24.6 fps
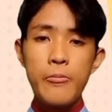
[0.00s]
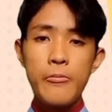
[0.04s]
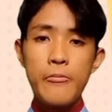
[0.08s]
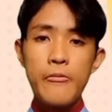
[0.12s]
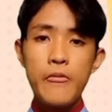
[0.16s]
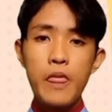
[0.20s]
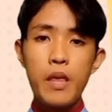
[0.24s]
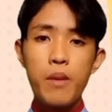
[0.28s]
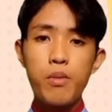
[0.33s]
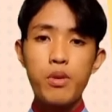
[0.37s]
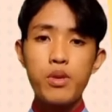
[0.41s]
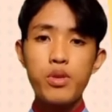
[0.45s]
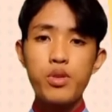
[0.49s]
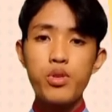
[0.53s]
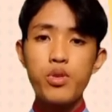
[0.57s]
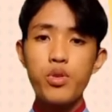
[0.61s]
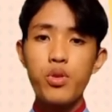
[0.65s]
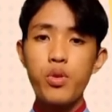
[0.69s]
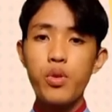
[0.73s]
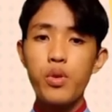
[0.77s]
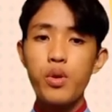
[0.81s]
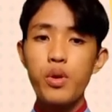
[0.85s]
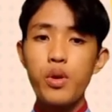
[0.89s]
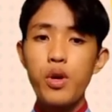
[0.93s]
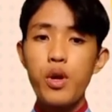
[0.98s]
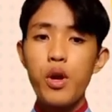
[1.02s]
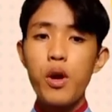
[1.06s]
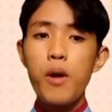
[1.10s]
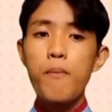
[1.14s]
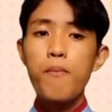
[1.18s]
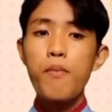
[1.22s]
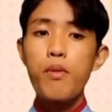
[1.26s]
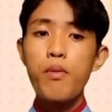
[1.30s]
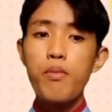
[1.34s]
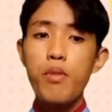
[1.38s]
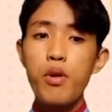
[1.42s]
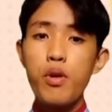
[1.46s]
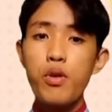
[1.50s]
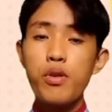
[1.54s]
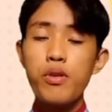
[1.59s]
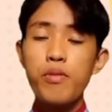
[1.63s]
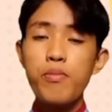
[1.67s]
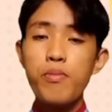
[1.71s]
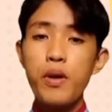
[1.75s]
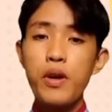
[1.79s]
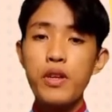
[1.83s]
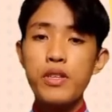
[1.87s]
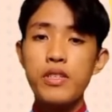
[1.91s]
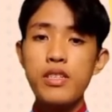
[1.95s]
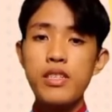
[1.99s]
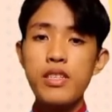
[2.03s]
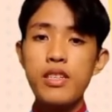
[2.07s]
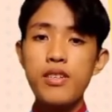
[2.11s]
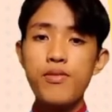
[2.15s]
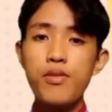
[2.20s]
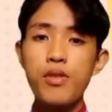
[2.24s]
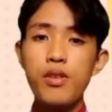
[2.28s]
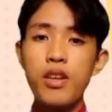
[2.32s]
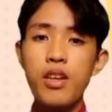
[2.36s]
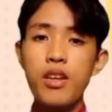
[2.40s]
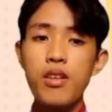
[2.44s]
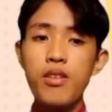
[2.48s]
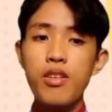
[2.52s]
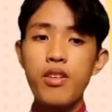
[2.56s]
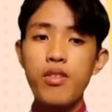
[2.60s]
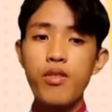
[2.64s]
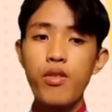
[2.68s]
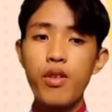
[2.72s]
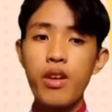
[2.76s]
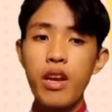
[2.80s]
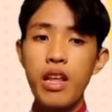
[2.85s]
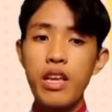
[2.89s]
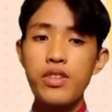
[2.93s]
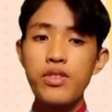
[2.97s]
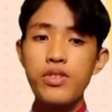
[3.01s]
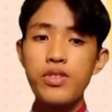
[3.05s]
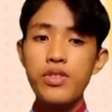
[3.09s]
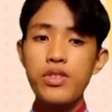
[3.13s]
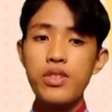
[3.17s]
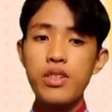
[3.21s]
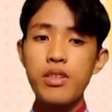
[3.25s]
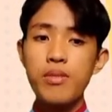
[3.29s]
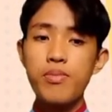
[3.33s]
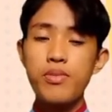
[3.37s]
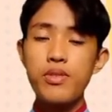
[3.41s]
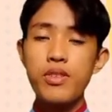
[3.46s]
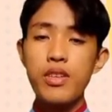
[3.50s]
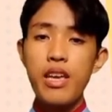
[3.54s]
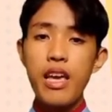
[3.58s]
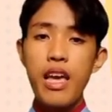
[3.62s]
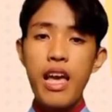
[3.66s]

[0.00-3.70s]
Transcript: Number two, promote positive relationships.